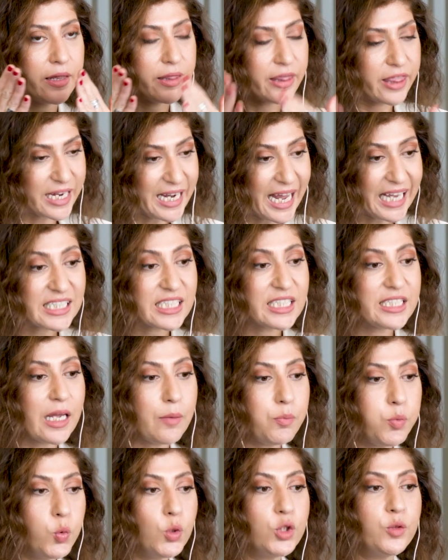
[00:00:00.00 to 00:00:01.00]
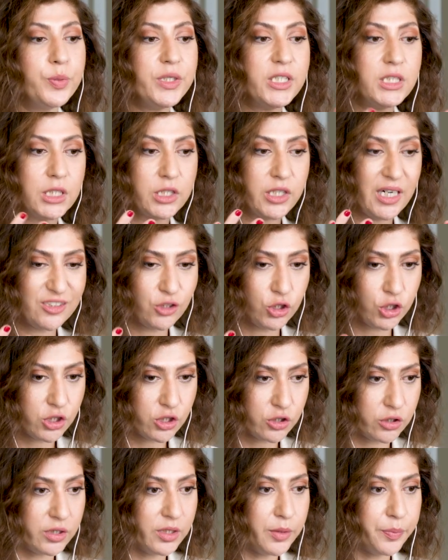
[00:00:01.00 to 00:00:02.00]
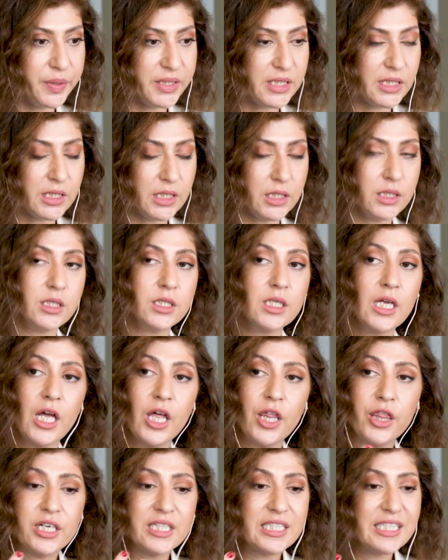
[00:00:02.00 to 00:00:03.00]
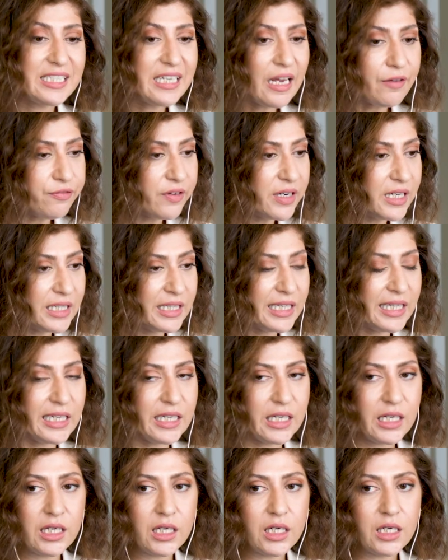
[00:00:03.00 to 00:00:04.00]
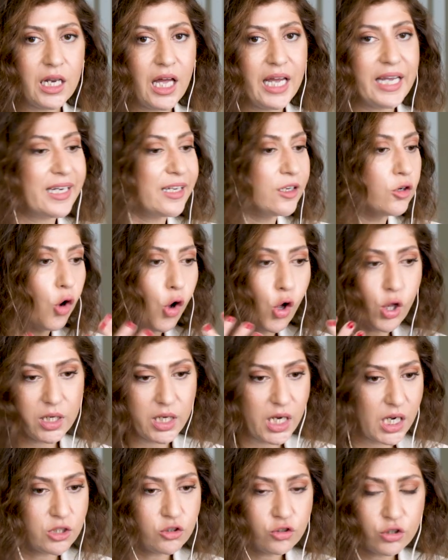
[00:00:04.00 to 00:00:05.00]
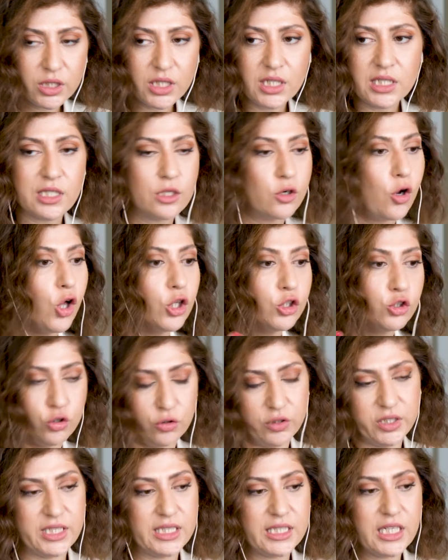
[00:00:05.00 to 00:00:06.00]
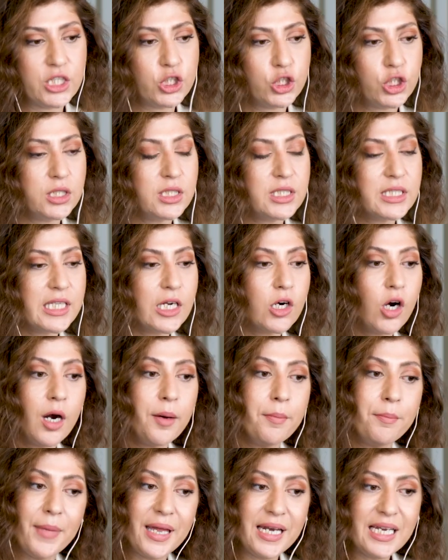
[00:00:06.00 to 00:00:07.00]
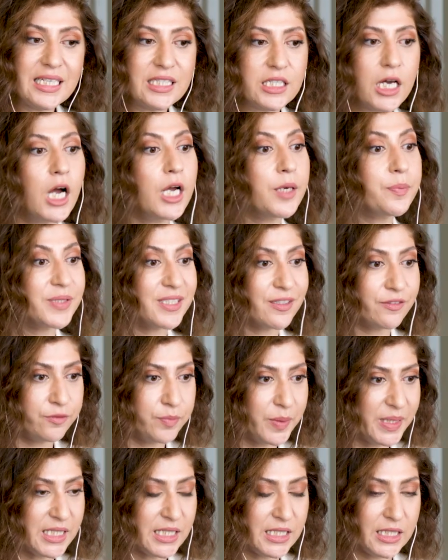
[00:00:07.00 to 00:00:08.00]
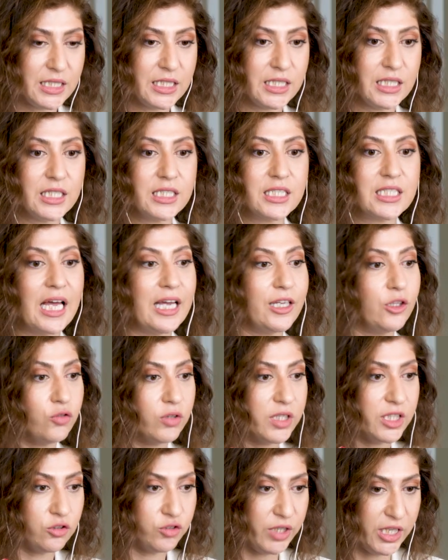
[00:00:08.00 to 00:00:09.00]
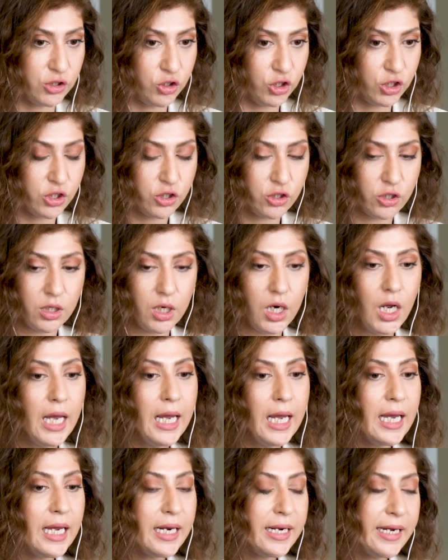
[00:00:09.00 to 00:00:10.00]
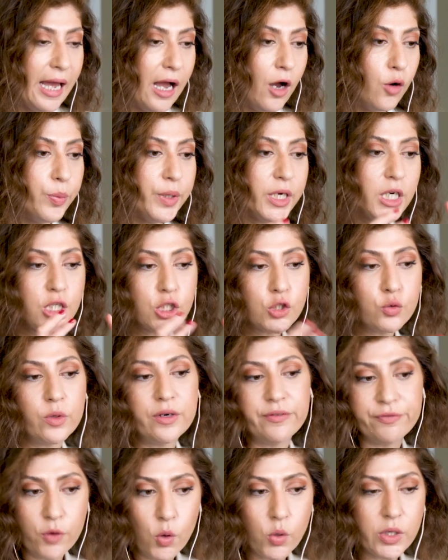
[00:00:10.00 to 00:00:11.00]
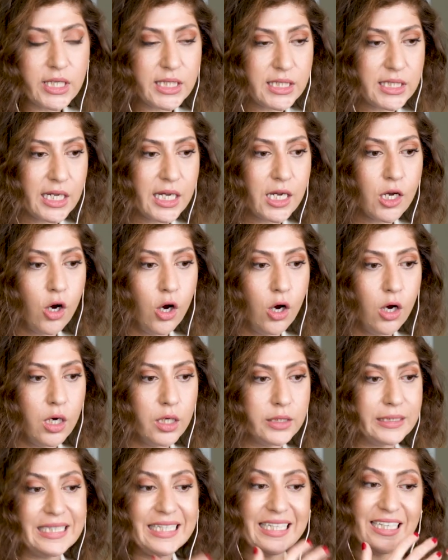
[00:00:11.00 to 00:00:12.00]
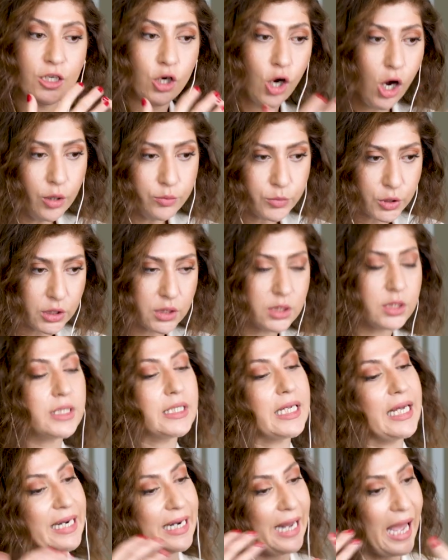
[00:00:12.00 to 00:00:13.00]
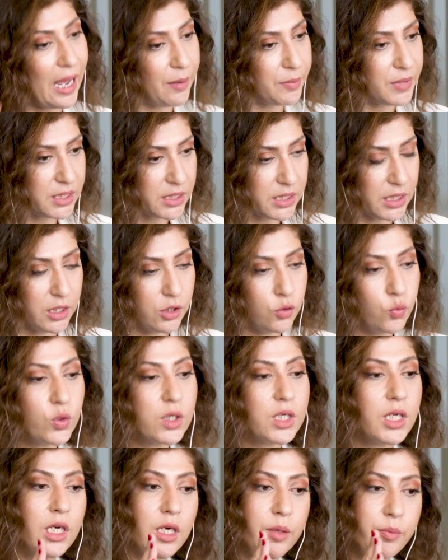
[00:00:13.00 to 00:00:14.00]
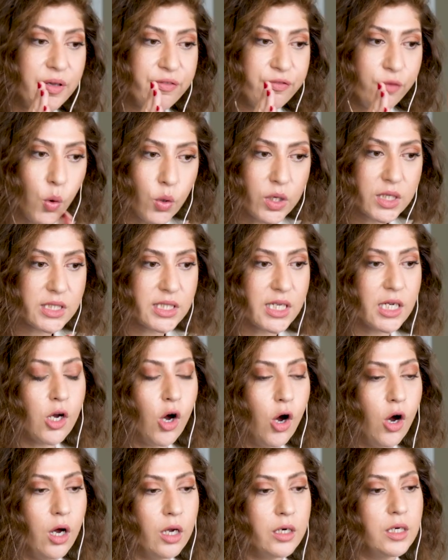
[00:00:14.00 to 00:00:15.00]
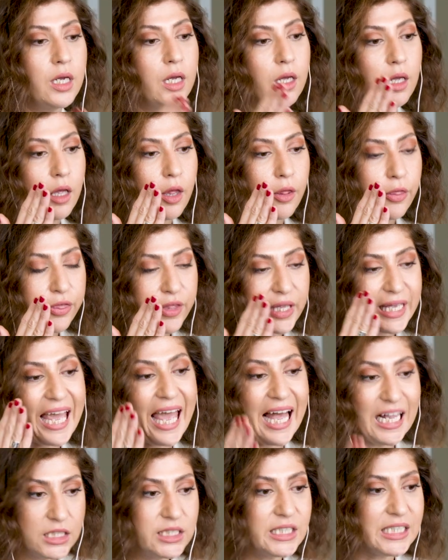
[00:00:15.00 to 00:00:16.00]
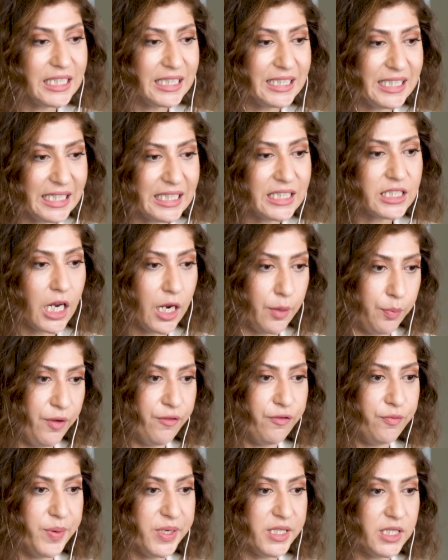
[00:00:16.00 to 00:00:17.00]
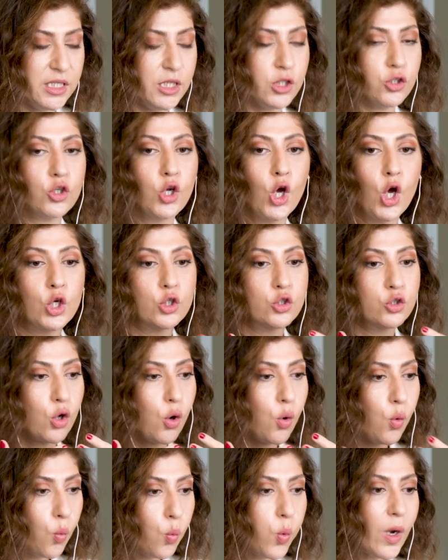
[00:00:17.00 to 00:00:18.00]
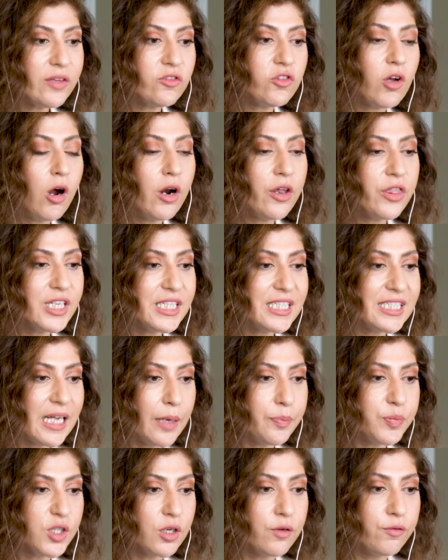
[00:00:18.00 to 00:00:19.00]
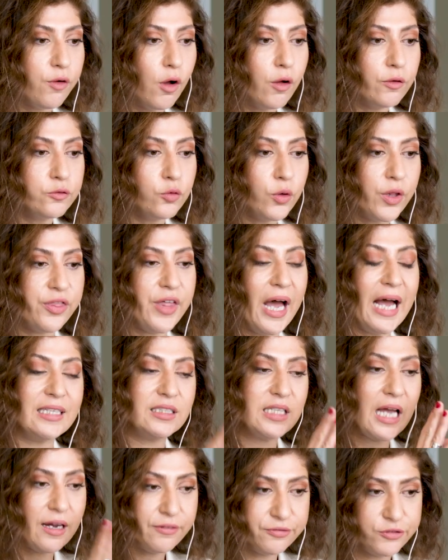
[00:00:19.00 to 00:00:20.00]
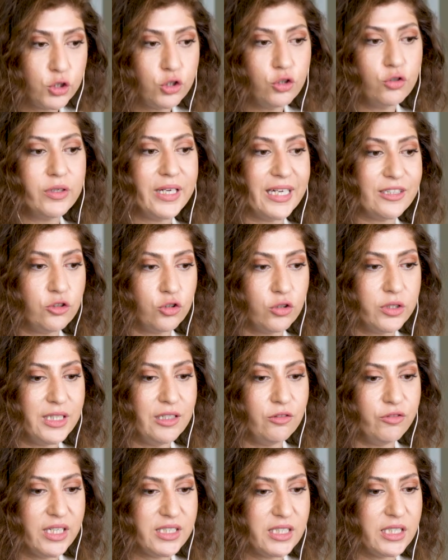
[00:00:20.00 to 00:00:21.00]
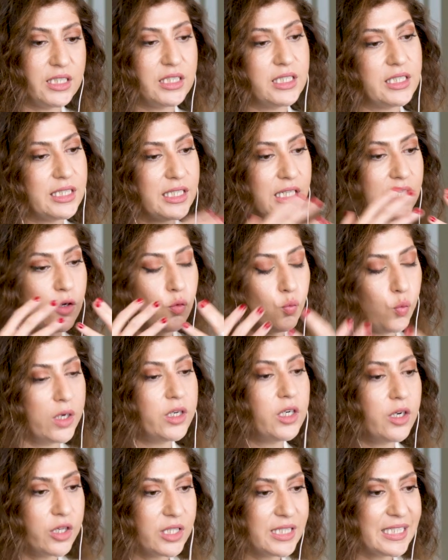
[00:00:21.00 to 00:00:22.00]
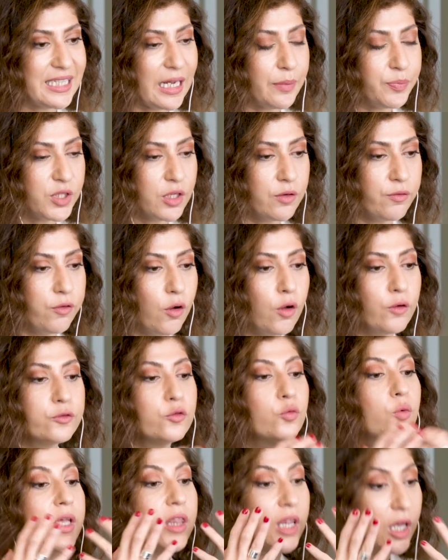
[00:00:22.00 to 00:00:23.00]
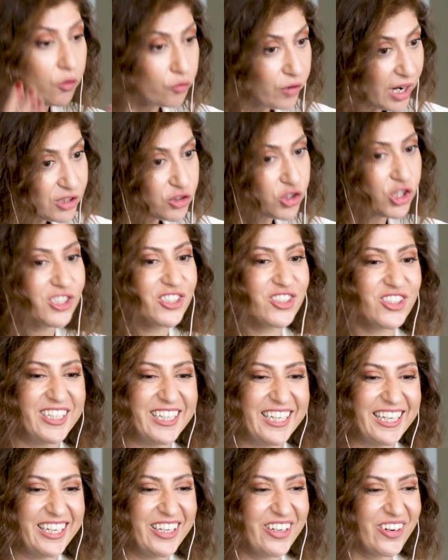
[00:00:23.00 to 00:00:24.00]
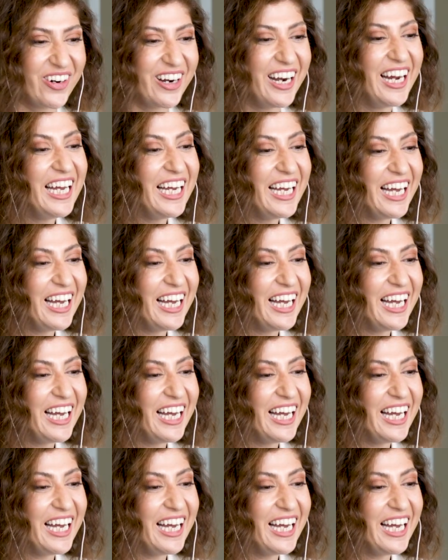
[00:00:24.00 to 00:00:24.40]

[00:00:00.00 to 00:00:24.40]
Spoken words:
the next step would be to register a business. There's definitely, like in all countries and all jurisdictions, there are many types of businesses that you can register. Now, because we're focusing on e-commerce and Amazon, we're going to be focusing on the LTD type of business. So what are the steps involved with that? After you get your e-residency, what are the steps involved with registering your